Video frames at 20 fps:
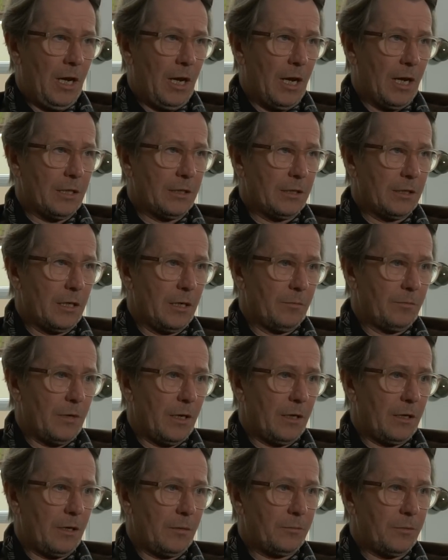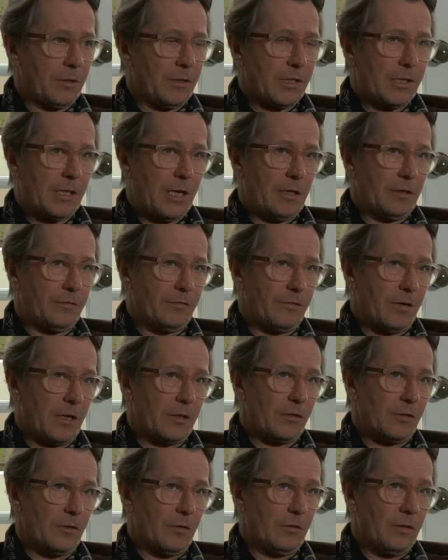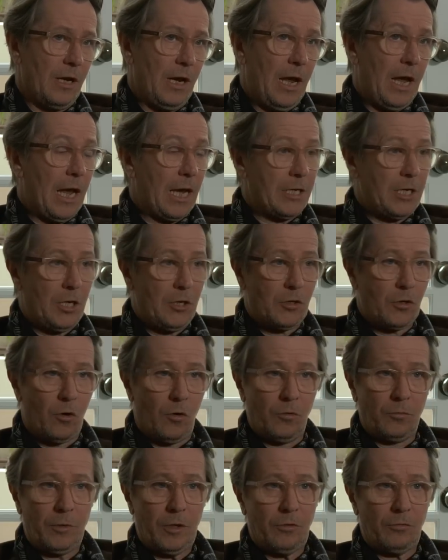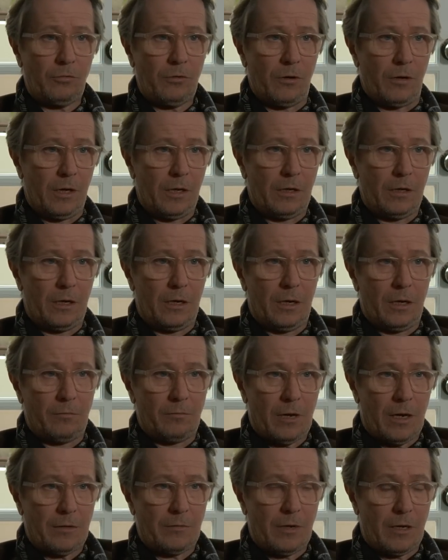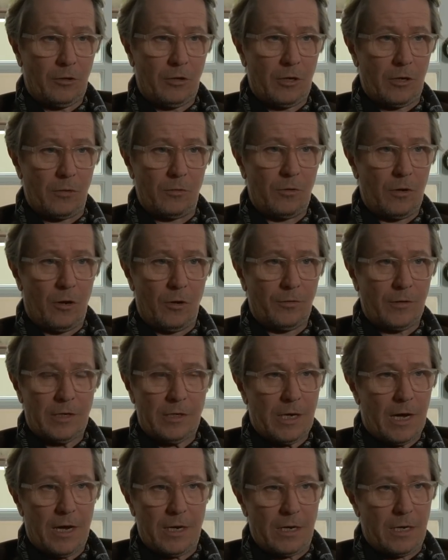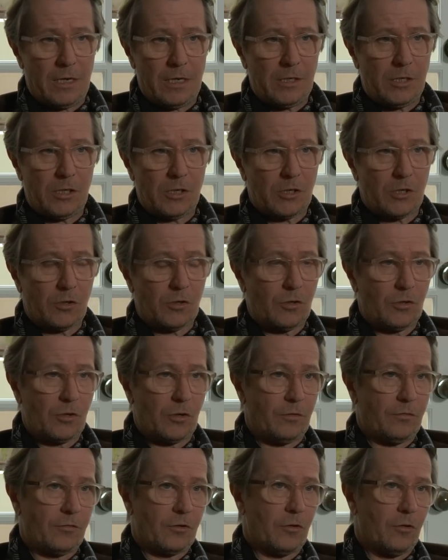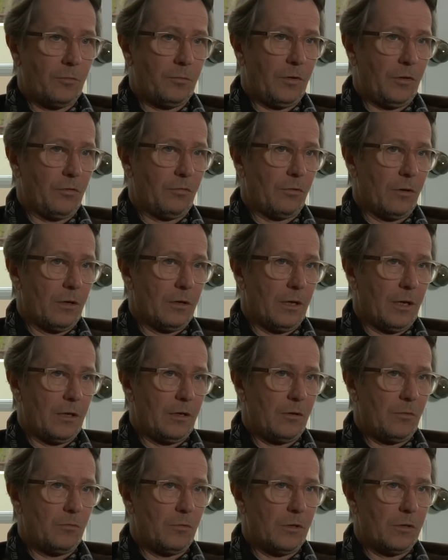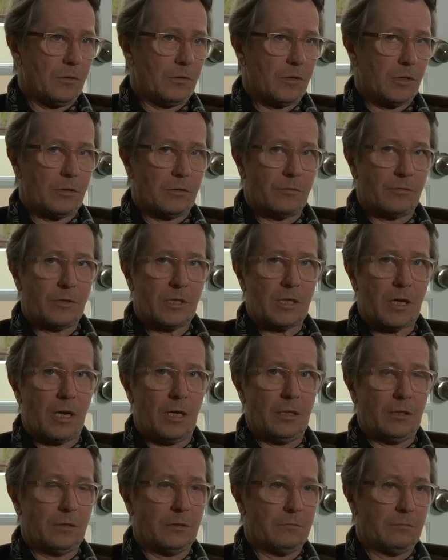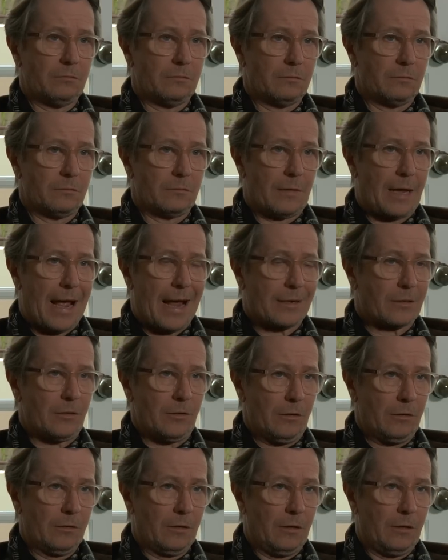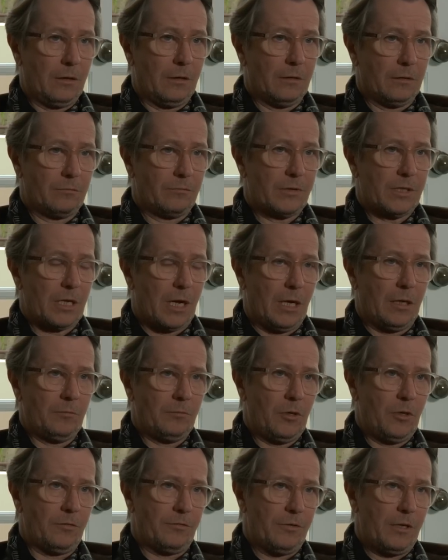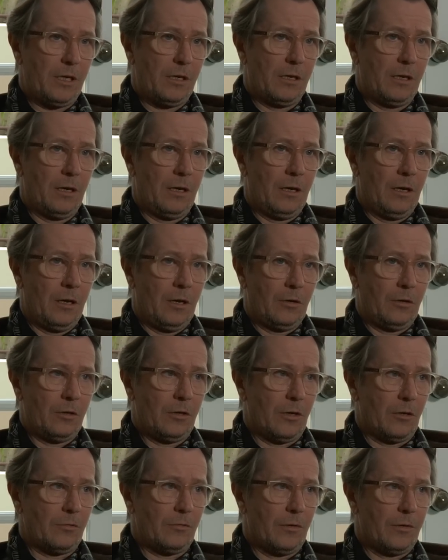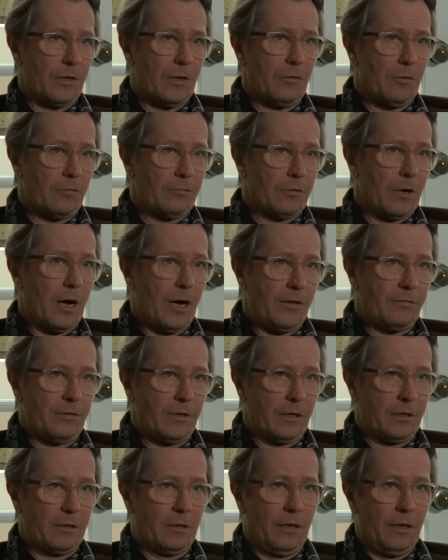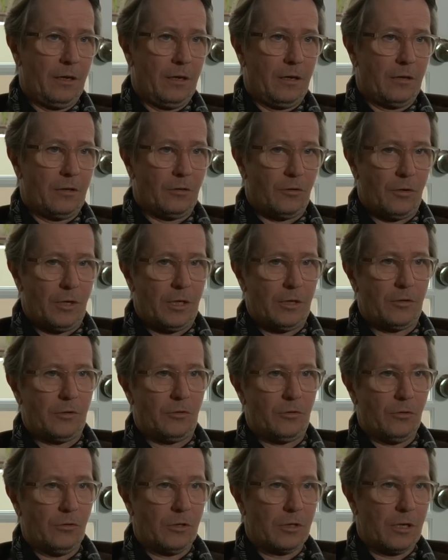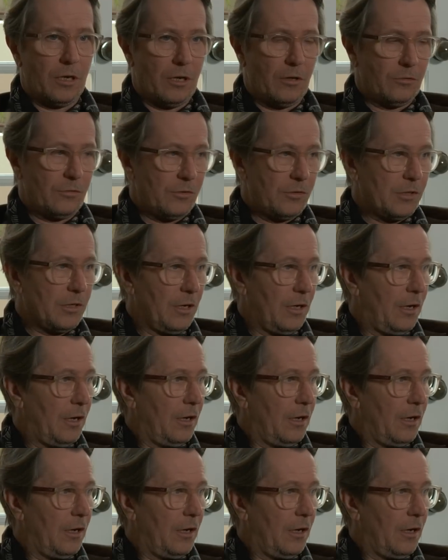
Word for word: and um, and I'll put the sound effects on. And he mm. talked me through it. Uh, uh, you know, on the day, he's just sort of talked me through it like you would a sort of silent actor in a mm. silent movie. You know, they're arriving. You hear the door close.